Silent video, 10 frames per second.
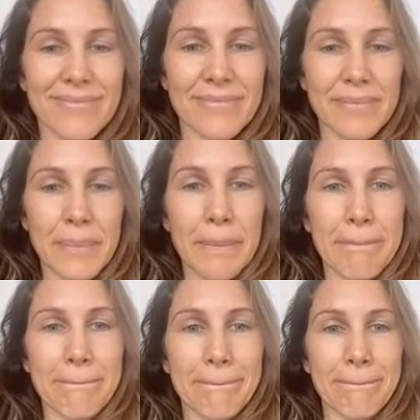
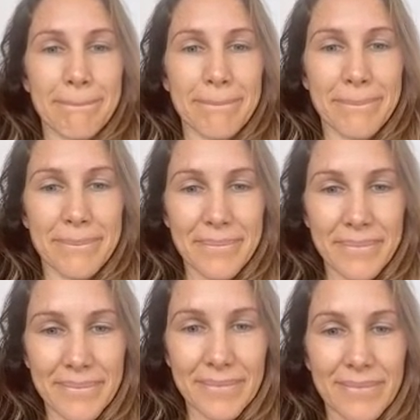
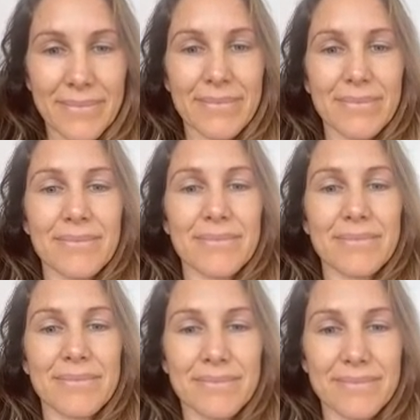
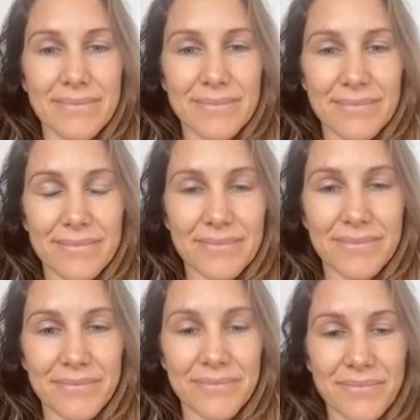
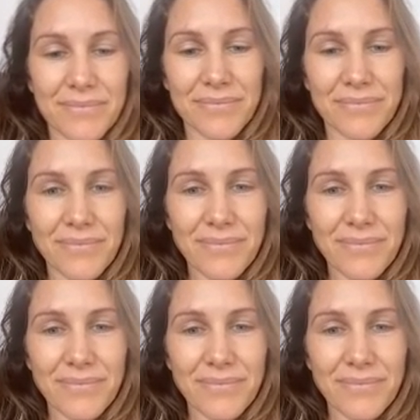(silent)